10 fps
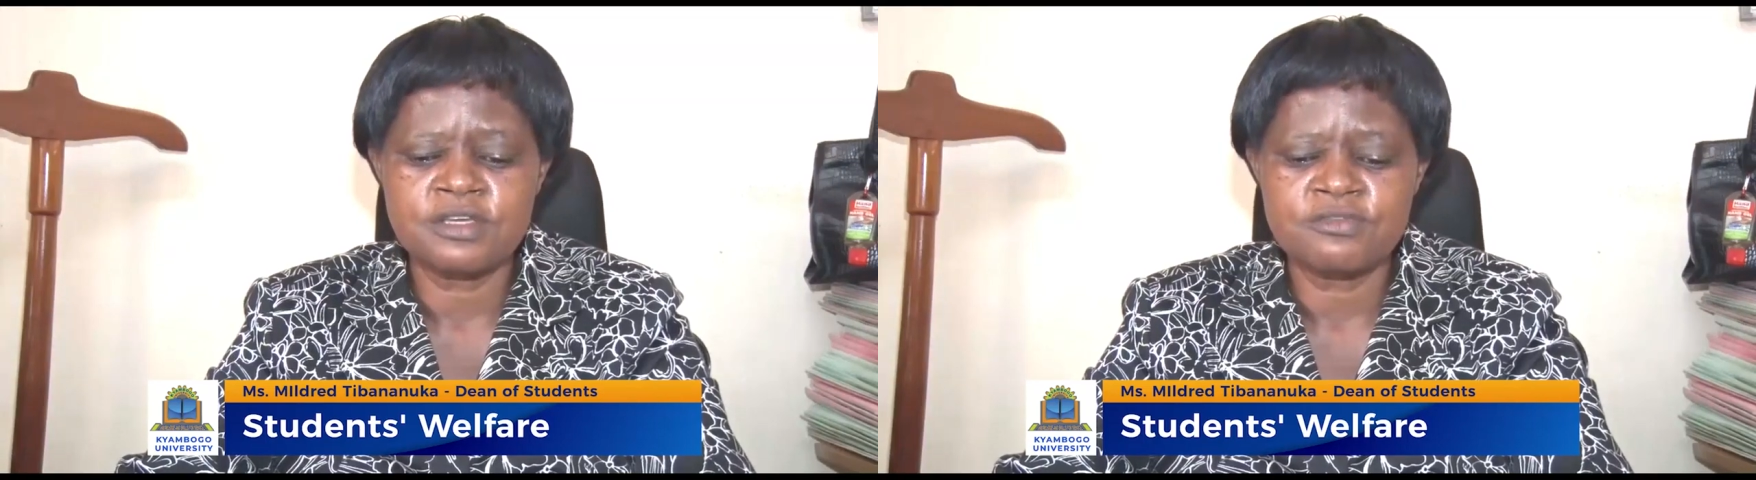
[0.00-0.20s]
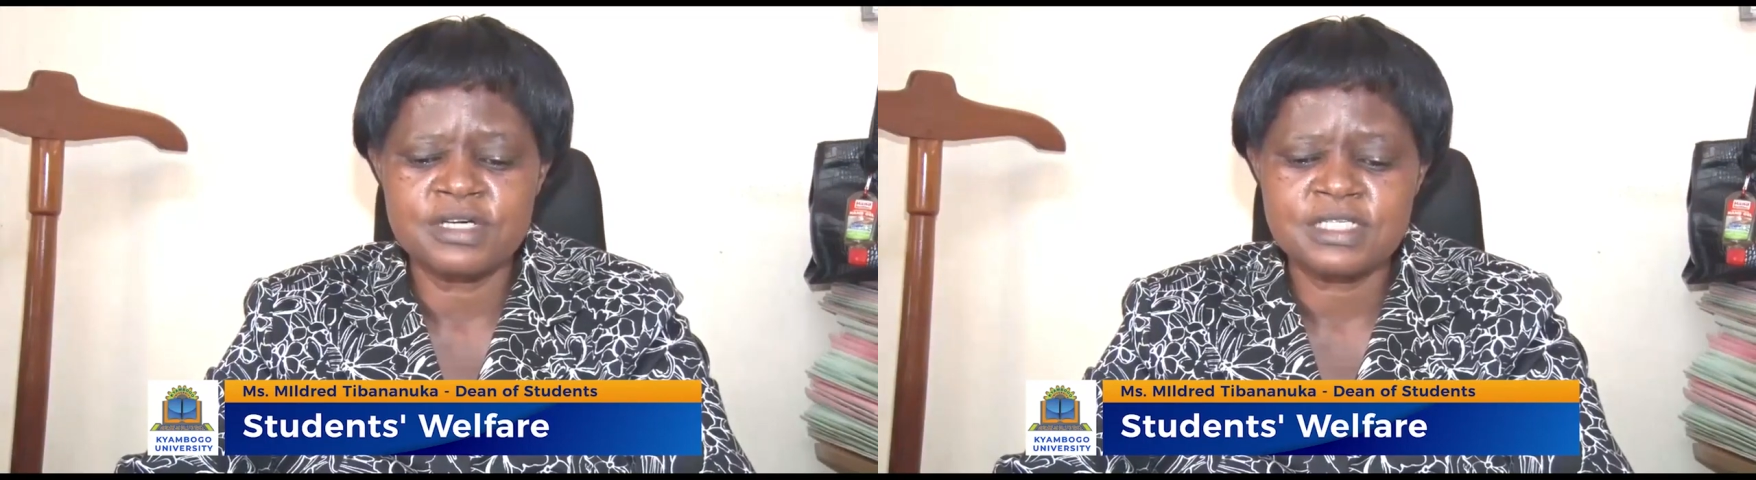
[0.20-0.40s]

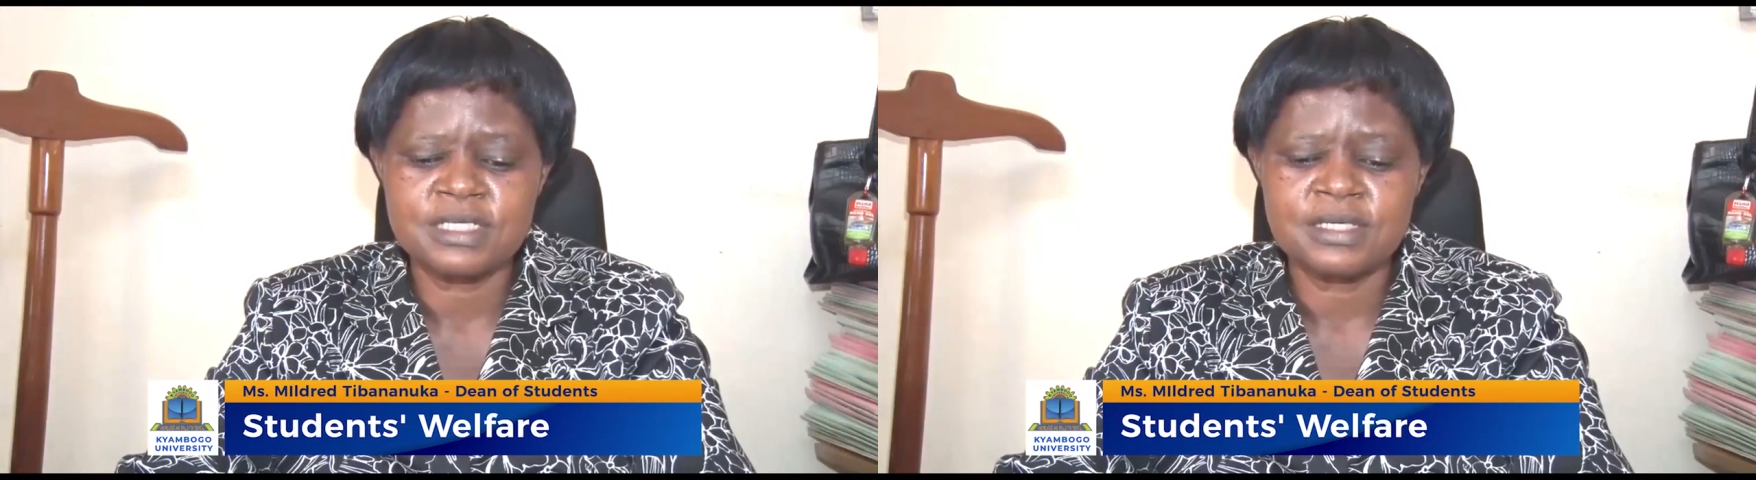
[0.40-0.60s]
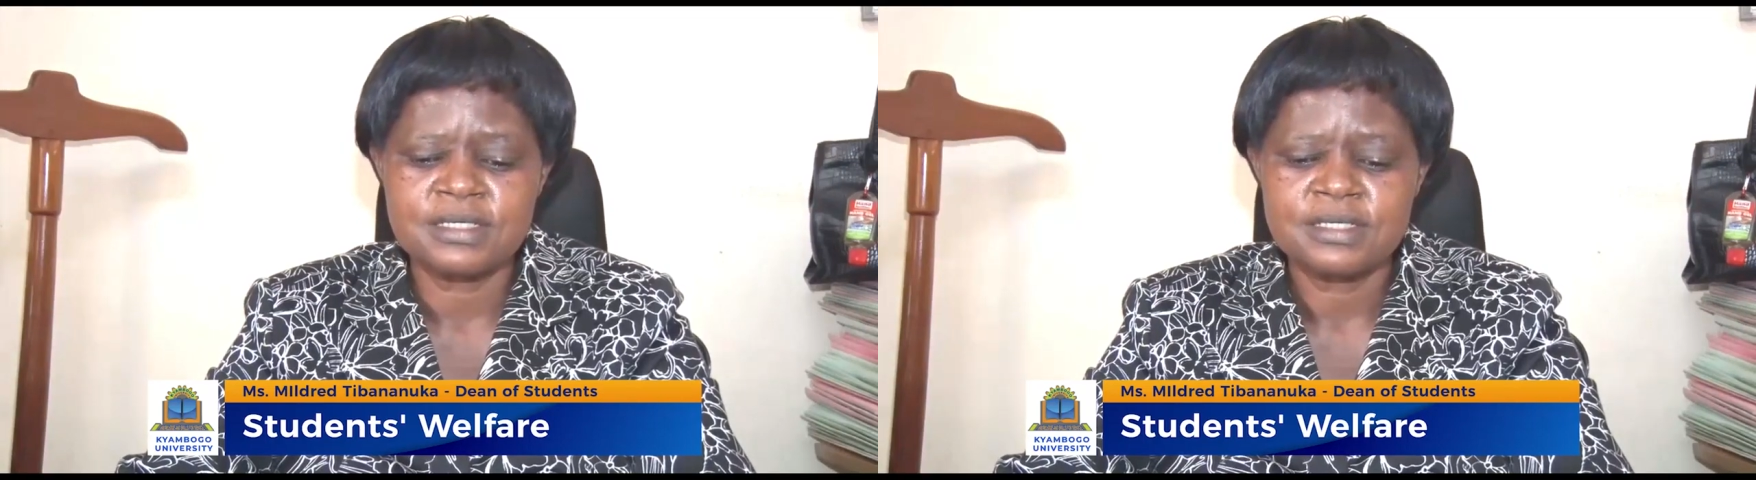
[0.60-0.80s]

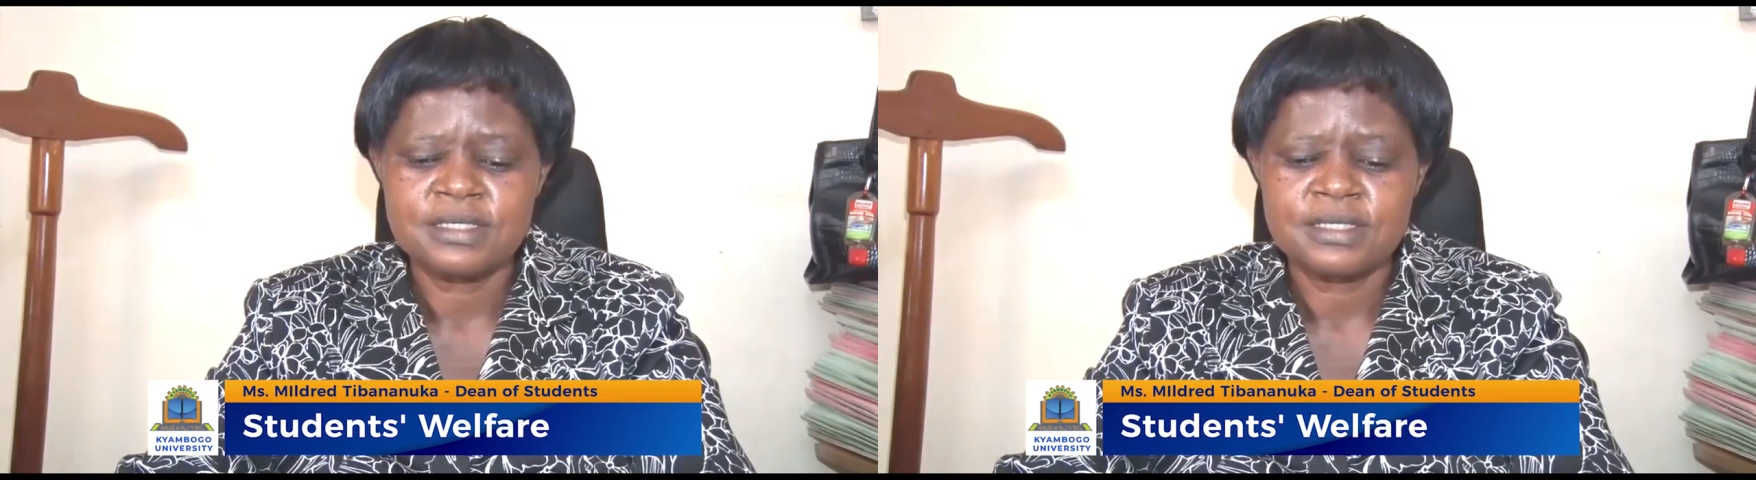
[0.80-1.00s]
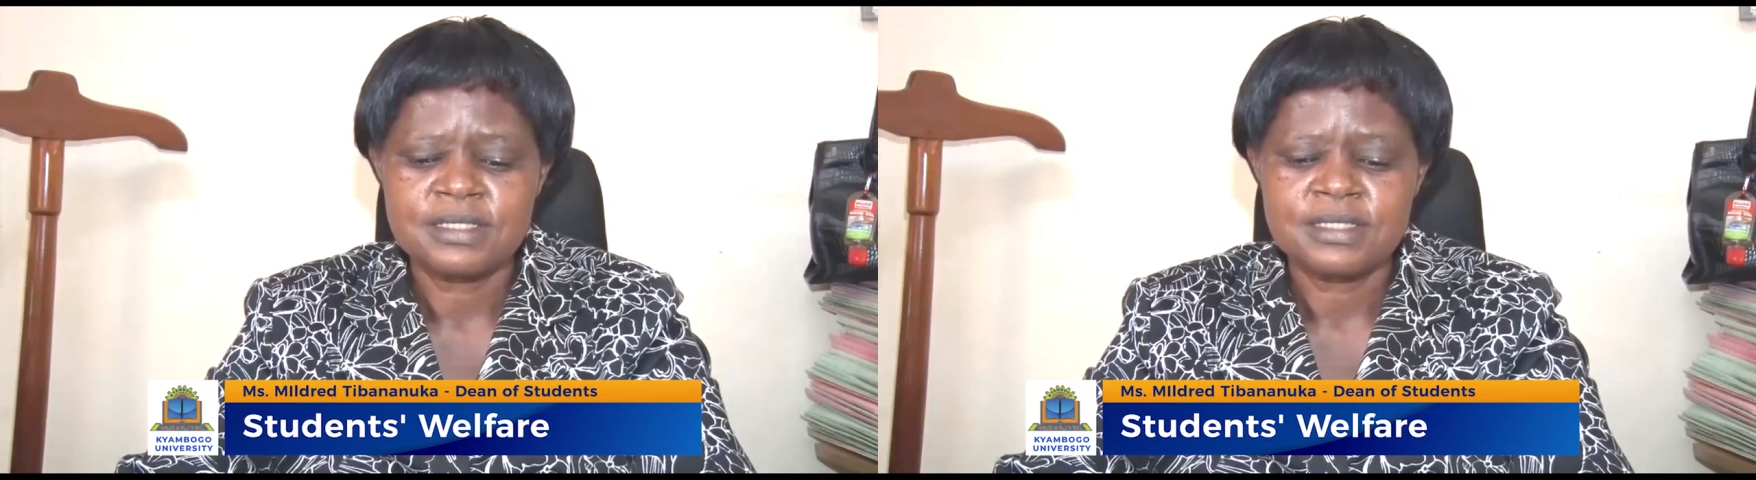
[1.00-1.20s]
university
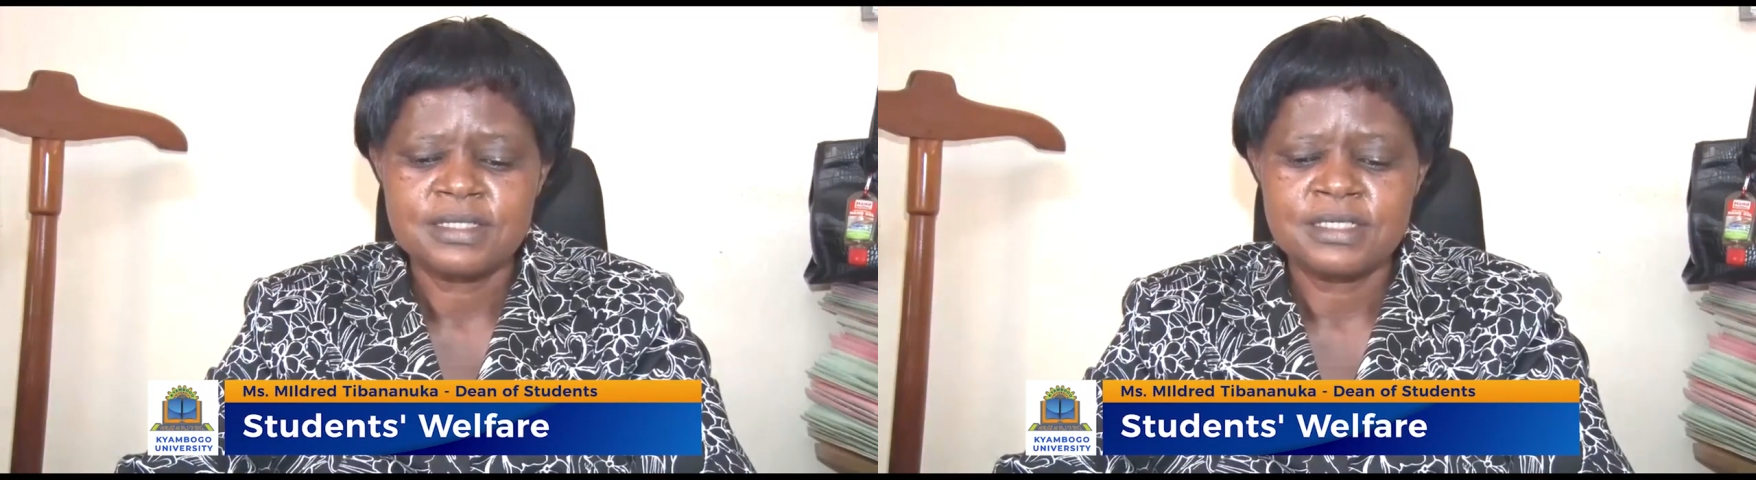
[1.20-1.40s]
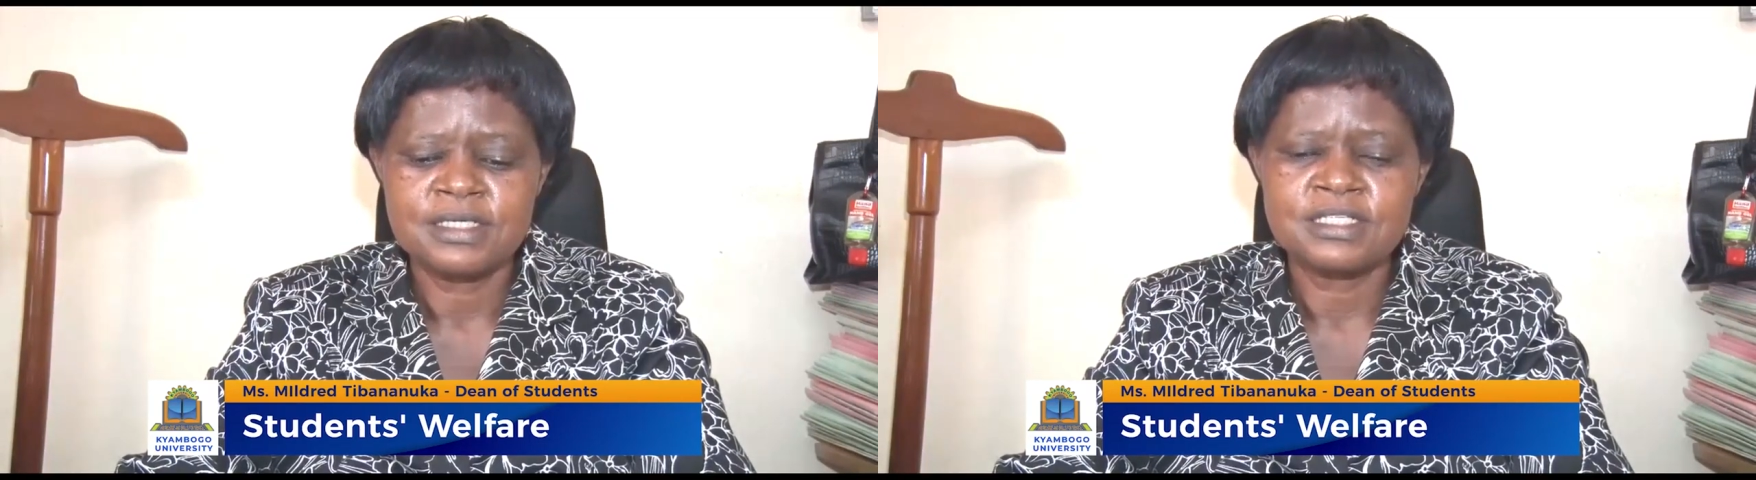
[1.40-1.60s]

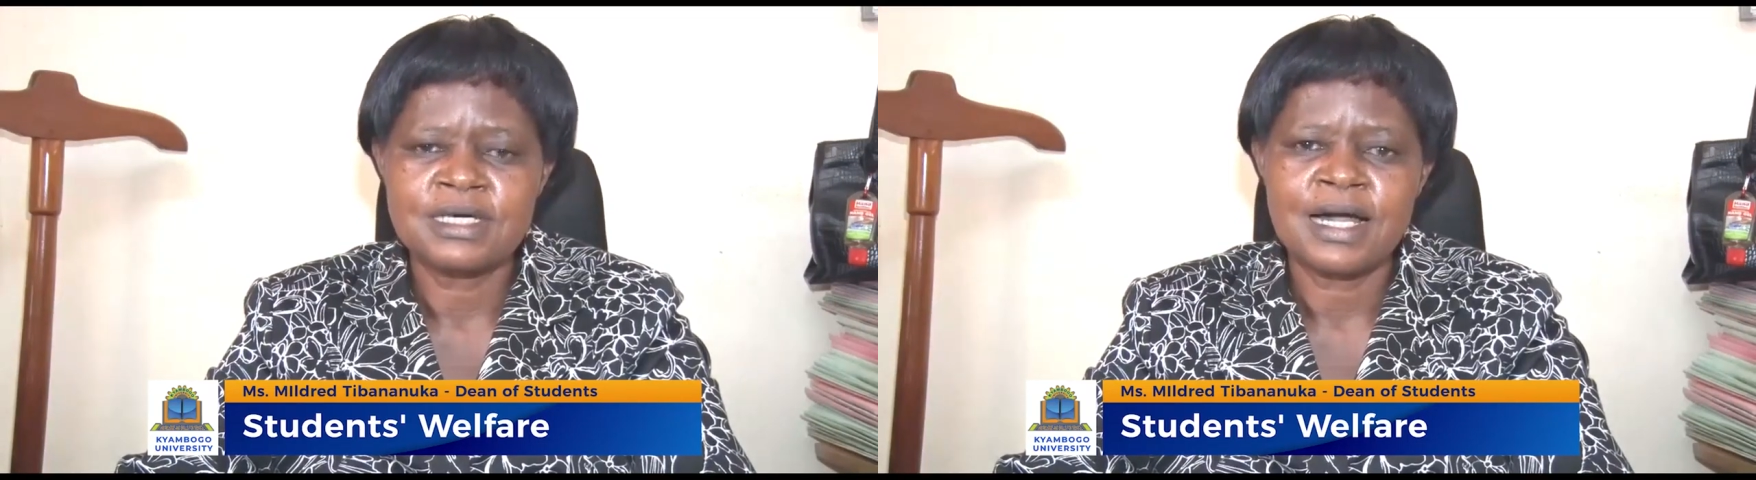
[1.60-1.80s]
is